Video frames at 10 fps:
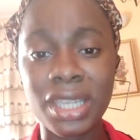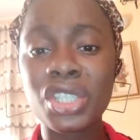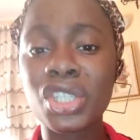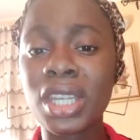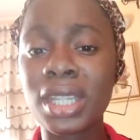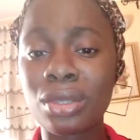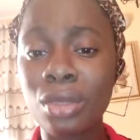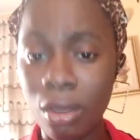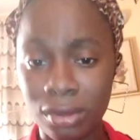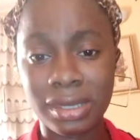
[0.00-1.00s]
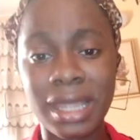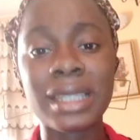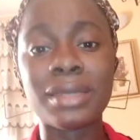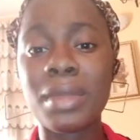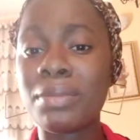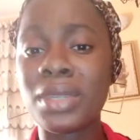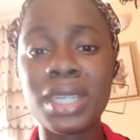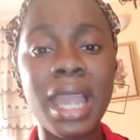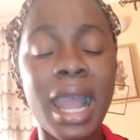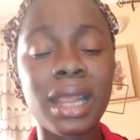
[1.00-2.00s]
She thought that
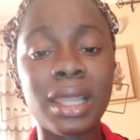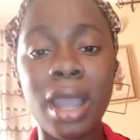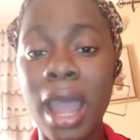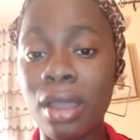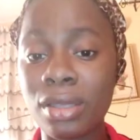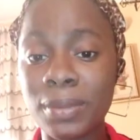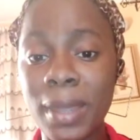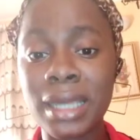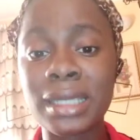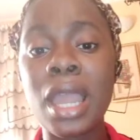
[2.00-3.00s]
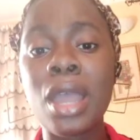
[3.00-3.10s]
maybe her husband